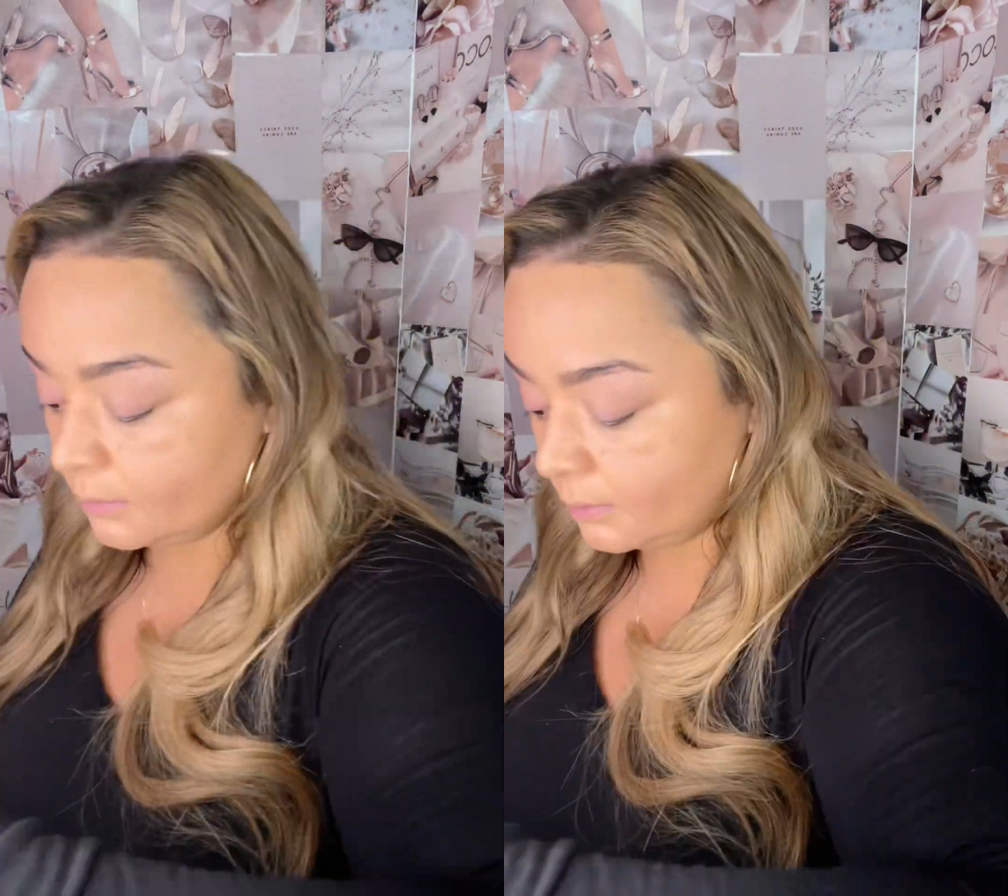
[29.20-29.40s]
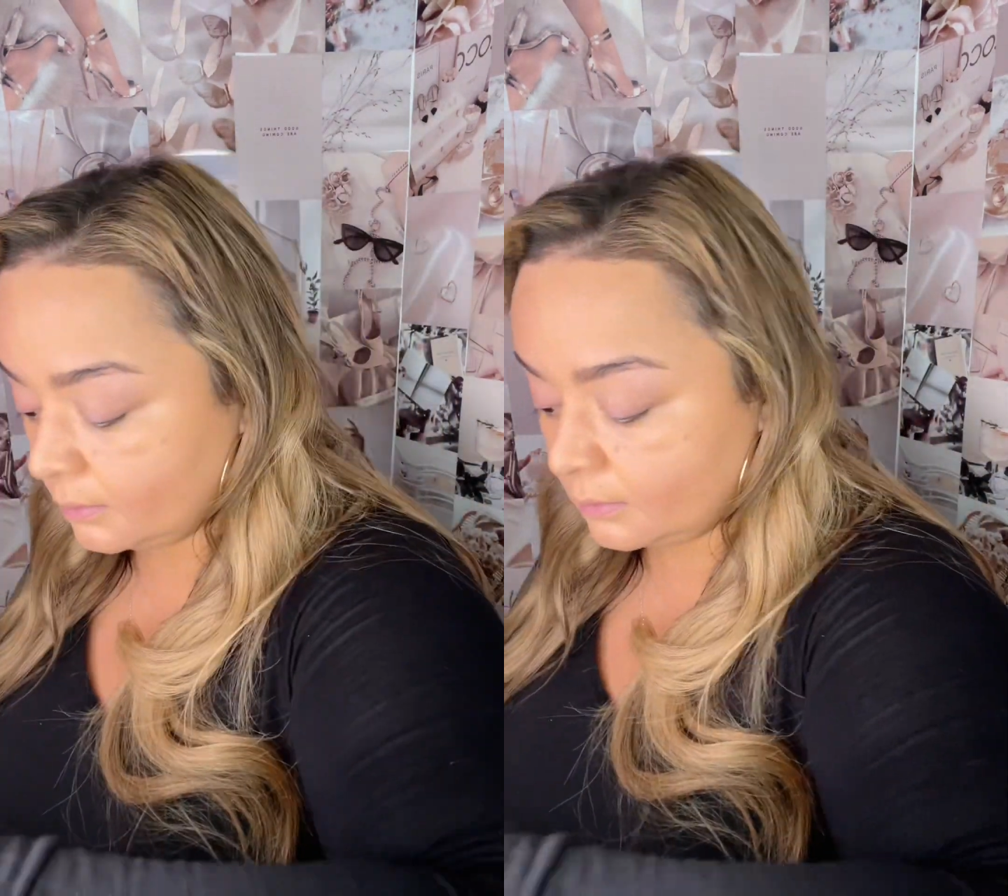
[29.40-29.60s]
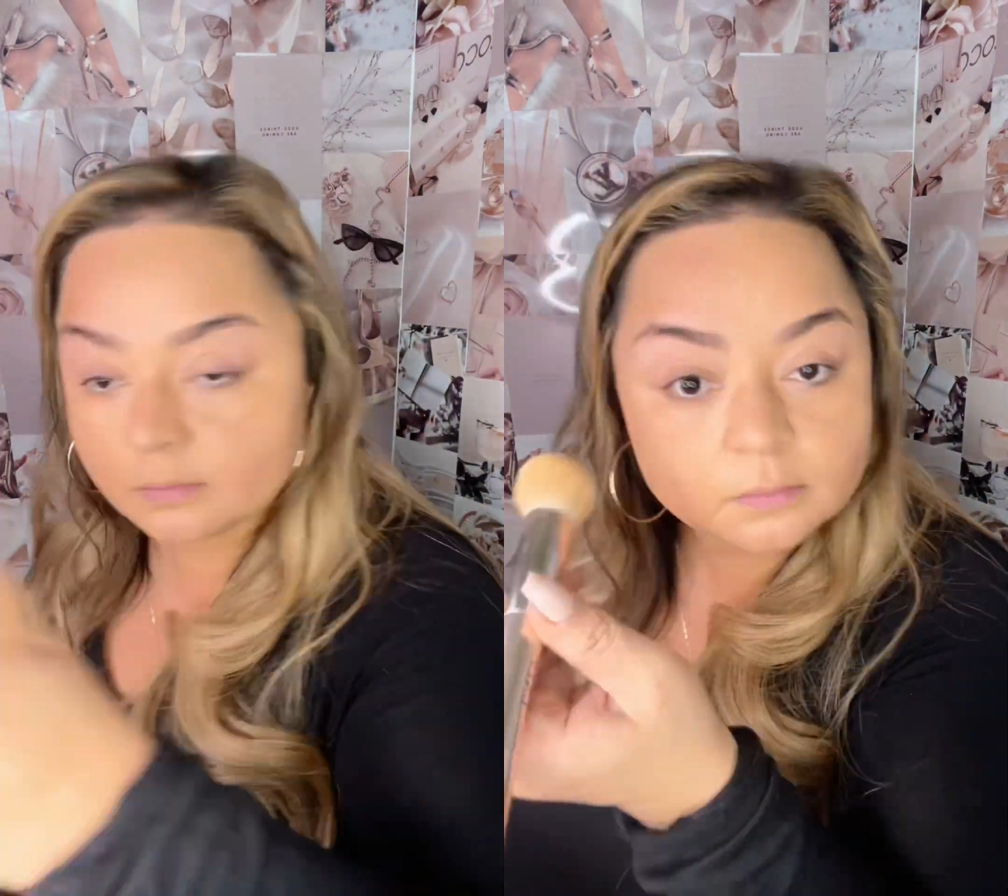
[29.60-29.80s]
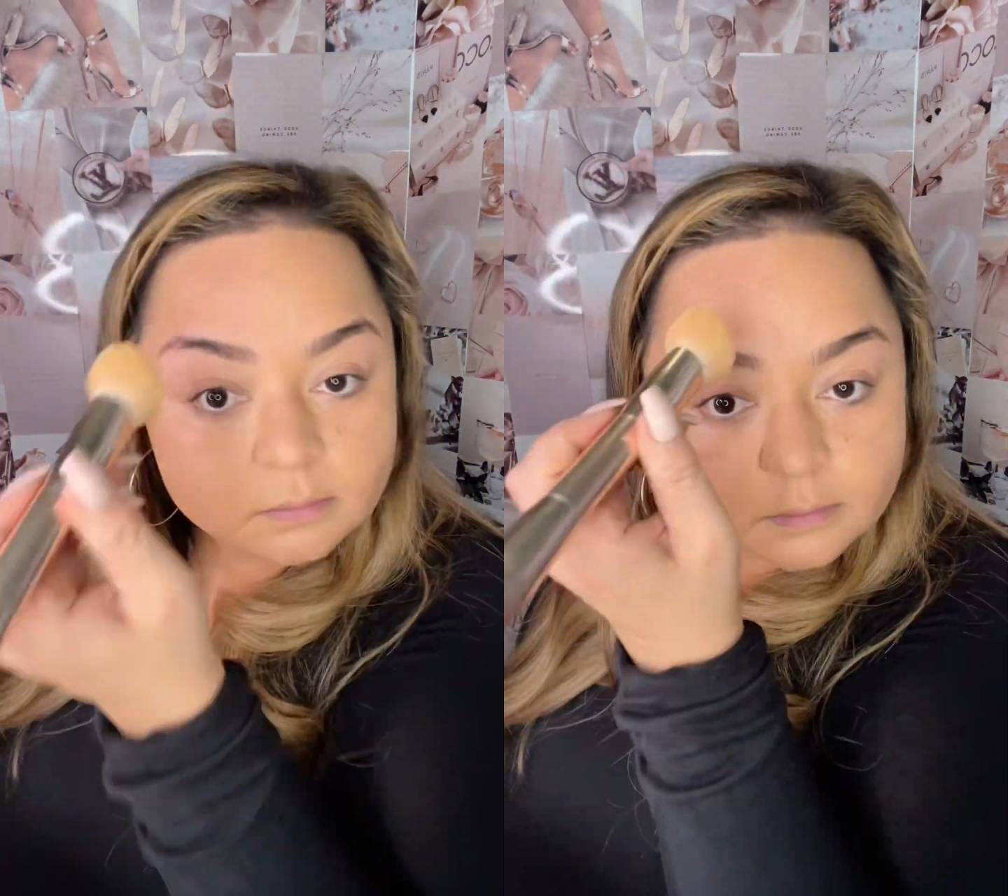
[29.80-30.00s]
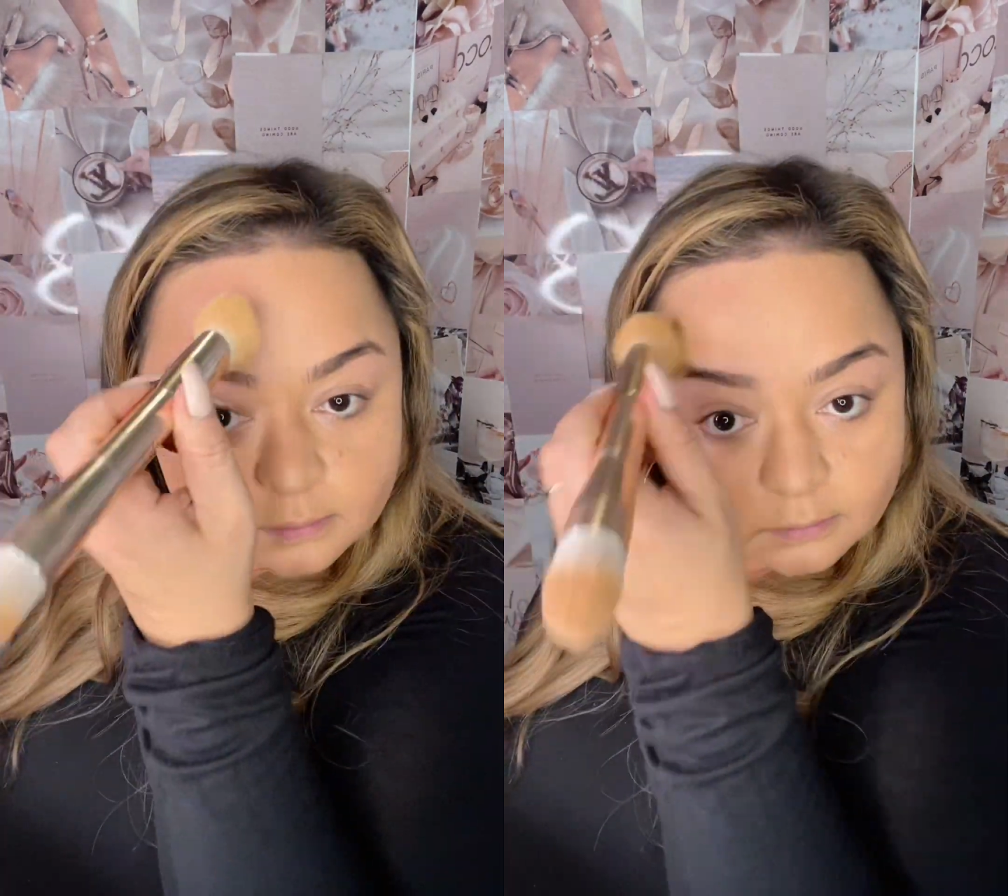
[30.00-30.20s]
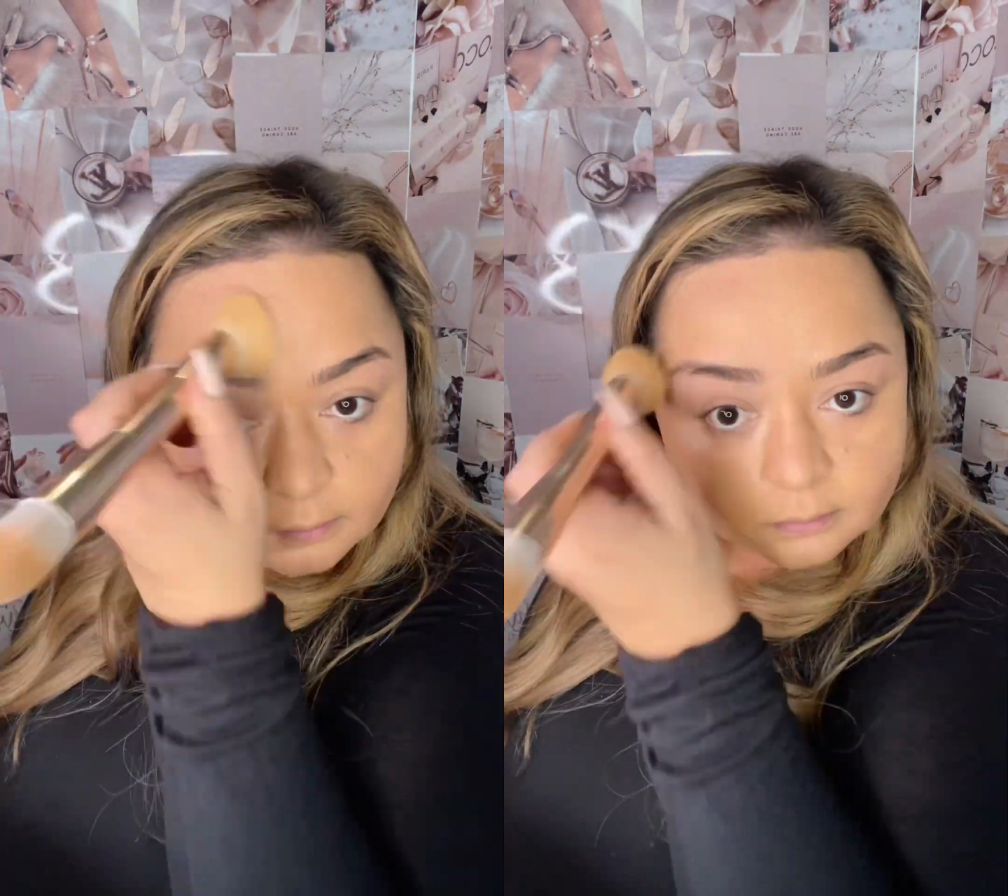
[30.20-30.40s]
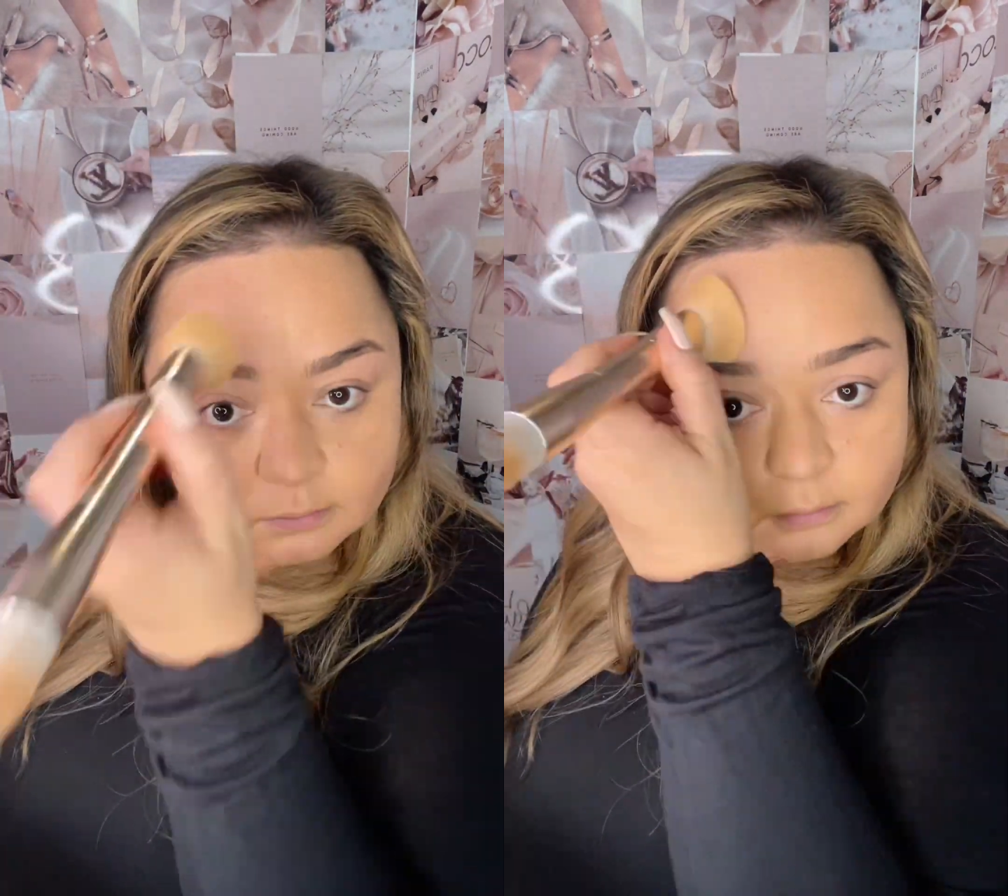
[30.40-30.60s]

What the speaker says: I know a lot of people